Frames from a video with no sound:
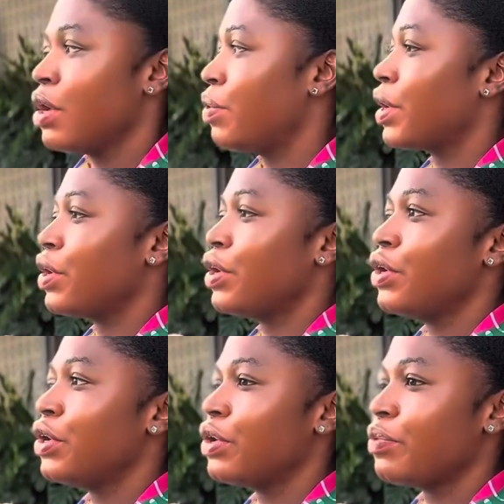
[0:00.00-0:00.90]
we're
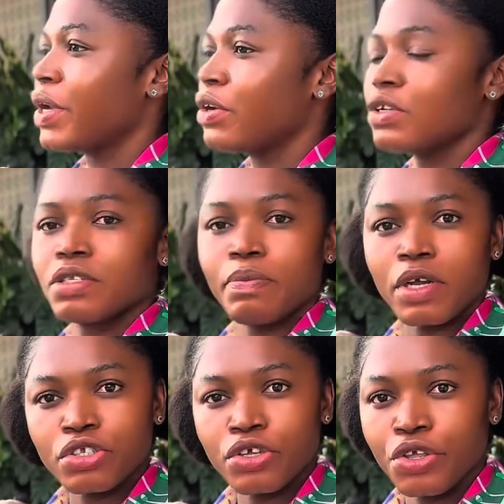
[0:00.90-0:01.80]
gonna
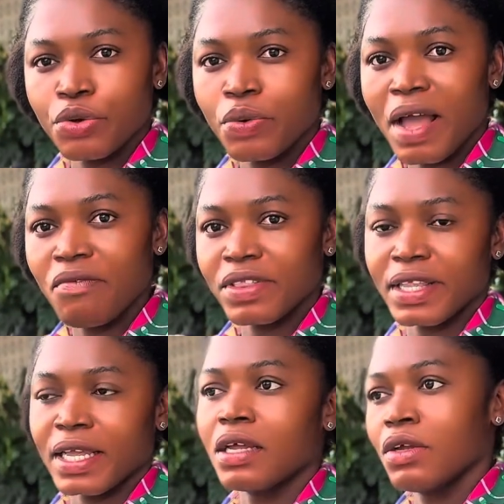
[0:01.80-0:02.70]
sponsor you
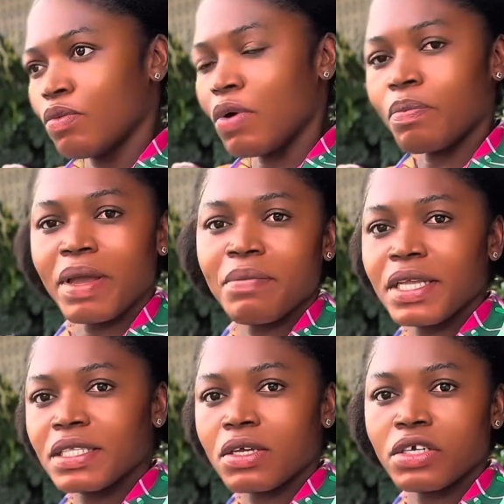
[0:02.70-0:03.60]
everything, work
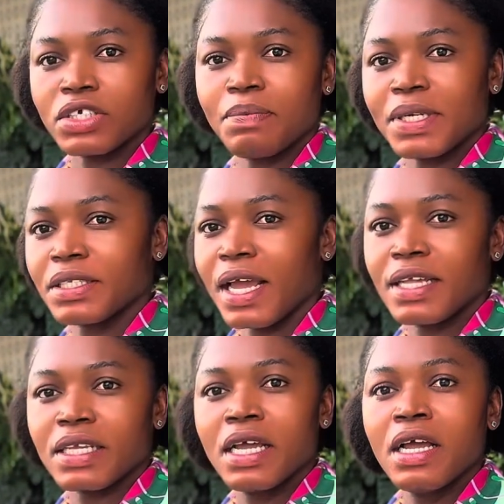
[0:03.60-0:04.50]
permit
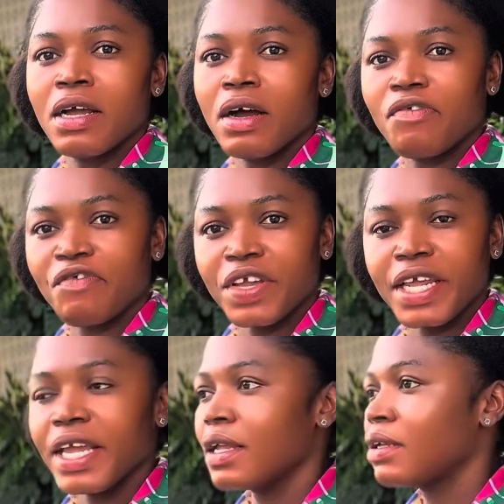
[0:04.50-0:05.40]
100%,
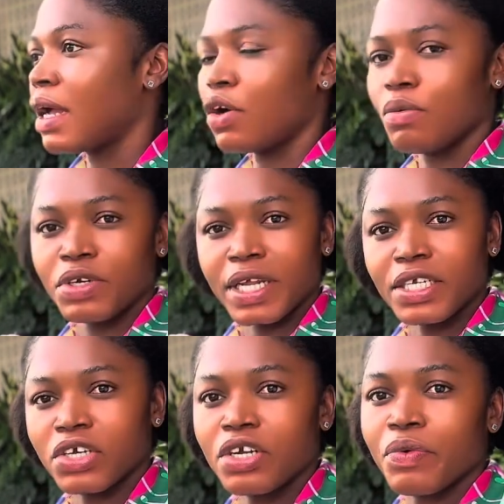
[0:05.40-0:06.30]
feeding,
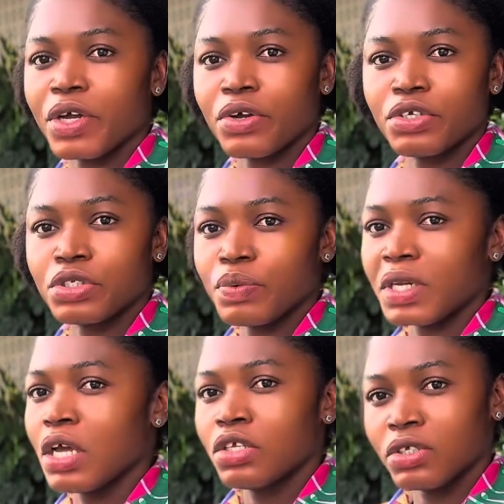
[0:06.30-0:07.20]
accommodation, we're gonna do it.
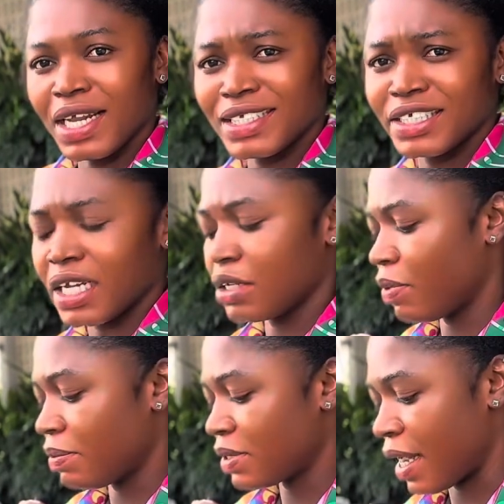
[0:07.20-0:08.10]
So let's check the
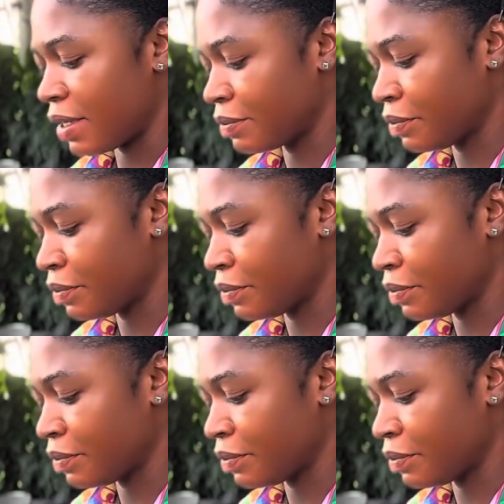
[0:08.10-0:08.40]
website.